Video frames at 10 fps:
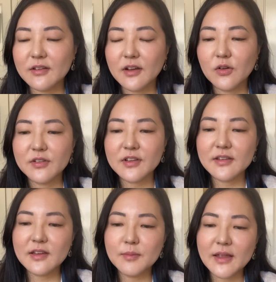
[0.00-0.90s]
I got
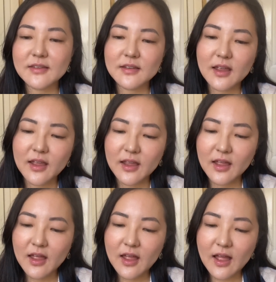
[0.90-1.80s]
Sunday Matinee
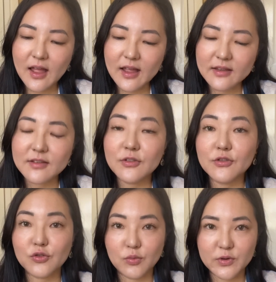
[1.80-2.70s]
and
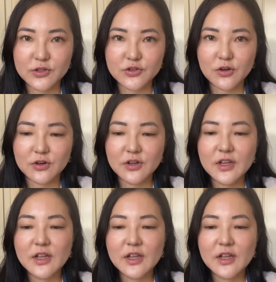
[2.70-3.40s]
Strawberry Shock.